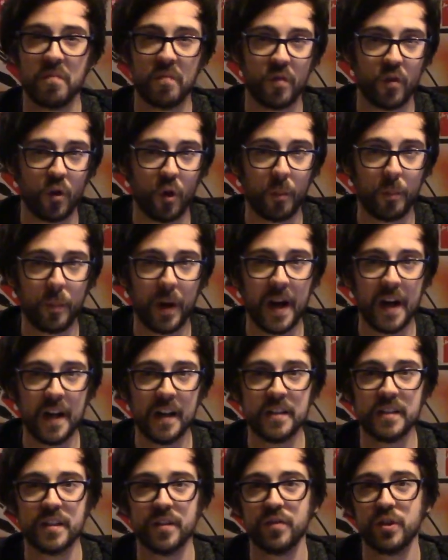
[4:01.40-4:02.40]
Not
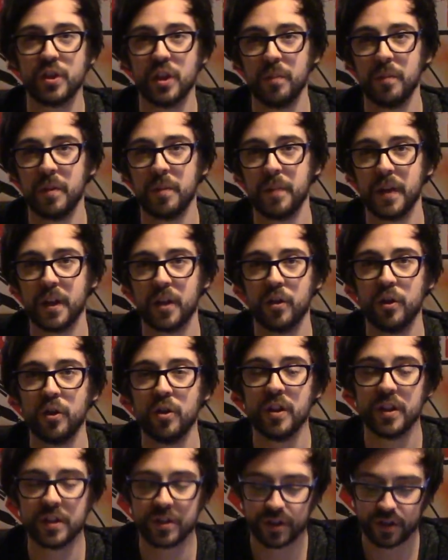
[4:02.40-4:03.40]
bad if you do them in bigger
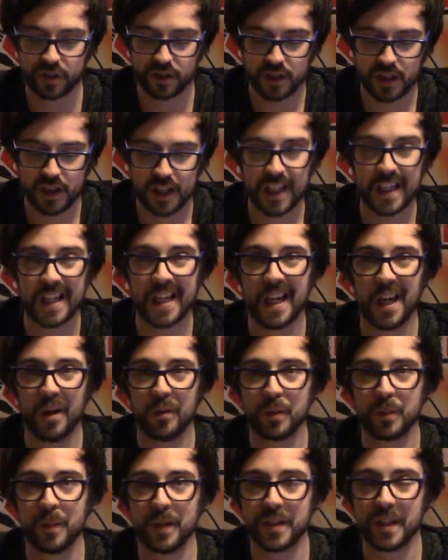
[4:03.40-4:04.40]
units,
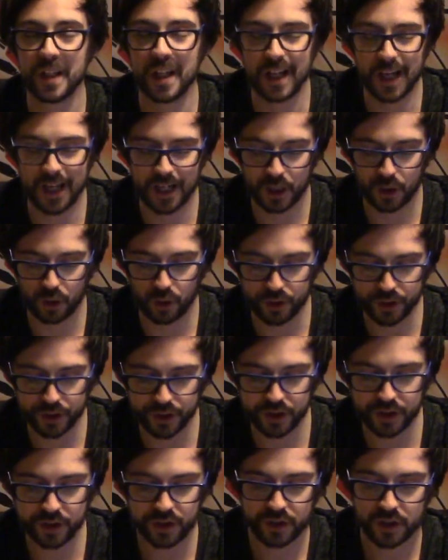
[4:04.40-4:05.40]
helps mitigate any
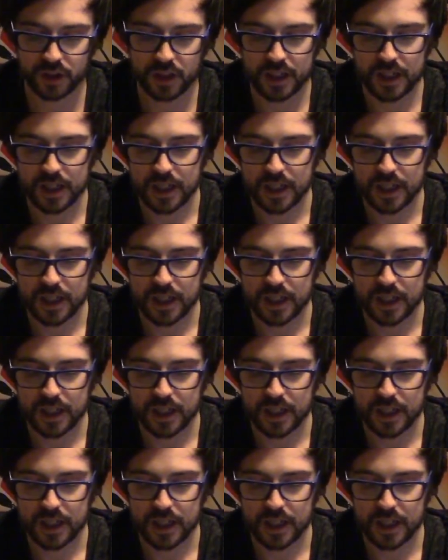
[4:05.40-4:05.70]
losses